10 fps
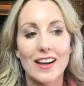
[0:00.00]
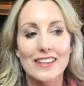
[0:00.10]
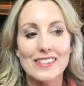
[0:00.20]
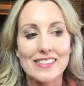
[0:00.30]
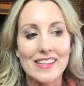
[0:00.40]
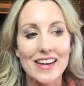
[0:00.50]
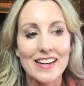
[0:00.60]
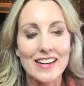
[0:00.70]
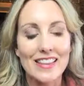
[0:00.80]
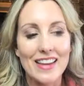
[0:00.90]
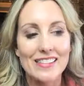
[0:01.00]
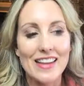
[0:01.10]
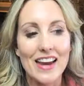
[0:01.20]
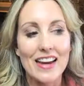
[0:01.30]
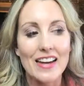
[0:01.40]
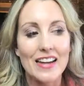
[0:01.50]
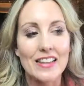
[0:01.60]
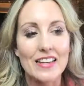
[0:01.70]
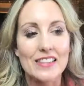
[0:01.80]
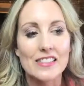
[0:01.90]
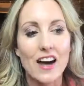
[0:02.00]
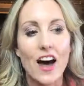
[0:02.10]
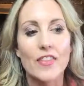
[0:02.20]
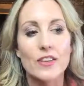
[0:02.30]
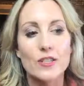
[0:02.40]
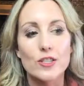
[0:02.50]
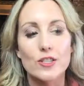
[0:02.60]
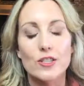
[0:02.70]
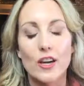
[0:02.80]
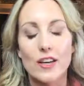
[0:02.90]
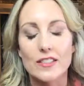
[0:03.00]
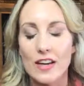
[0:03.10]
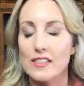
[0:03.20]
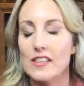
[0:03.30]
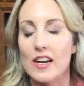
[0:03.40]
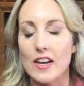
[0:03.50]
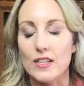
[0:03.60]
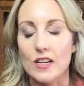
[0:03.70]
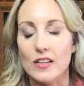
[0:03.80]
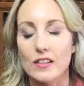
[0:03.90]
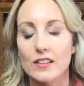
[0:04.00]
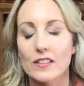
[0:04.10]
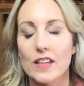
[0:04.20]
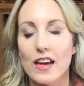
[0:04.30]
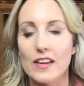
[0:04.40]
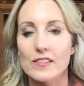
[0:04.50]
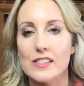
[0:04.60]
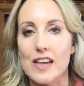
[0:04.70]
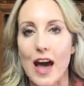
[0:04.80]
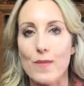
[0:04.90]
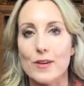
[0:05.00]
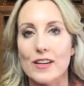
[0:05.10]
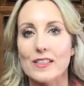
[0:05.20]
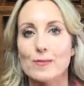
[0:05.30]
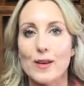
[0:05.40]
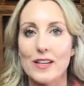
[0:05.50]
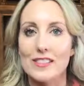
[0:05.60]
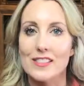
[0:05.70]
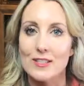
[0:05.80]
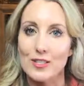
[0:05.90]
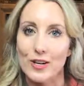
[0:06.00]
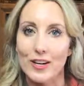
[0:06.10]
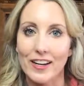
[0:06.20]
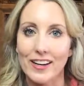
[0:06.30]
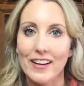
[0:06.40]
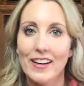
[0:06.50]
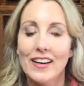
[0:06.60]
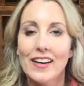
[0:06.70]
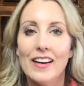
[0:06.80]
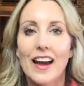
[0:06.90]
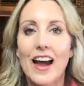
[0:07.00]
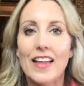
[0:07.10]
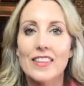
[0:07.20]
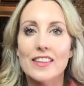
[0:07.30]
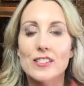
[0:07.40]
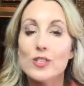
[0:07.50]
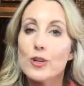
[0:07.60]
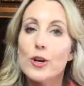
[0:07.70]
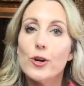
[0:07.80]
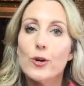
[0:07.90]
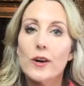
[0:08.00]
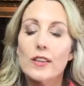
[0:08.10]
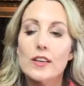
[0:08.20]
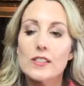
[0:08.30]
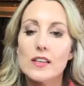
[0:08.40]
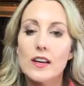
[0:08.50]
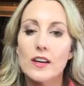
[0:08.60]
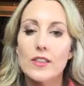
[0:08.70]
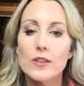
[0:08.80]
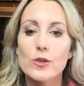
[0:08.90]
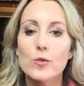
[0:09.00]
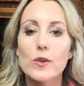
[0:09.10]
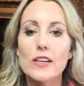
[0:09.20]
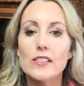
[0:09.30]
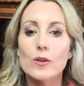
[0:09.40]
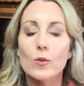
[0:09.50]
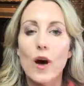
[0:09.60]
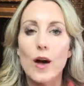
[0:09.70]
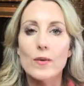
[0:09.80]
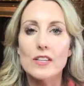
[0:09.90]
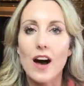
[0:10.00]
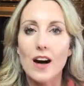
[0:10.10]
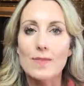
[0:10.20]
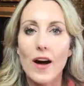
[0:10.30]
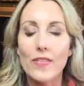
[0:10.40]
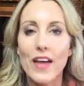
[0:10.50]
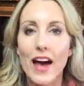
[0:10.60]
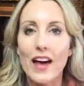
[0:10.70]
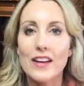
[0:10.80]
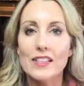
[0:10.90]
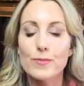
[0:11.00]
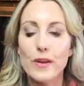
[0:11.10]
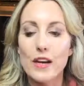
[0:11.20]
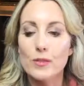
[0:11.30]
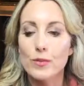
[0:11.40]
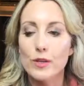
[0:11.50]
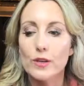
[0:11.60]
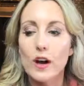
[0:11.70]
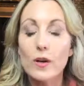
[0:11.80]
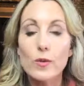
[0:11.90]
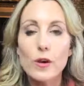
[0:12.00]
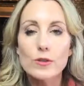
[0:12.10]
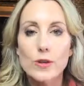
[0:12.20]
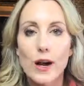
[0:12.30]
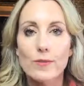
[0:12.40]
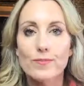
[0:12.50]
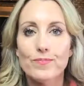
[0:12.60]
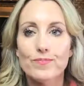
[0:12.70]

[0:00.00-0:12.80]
they say it's not the destination that gives us the happiness, but it's the journey. And it's true, and there's a reason why we talk about that, and it's because when you're on a road trip,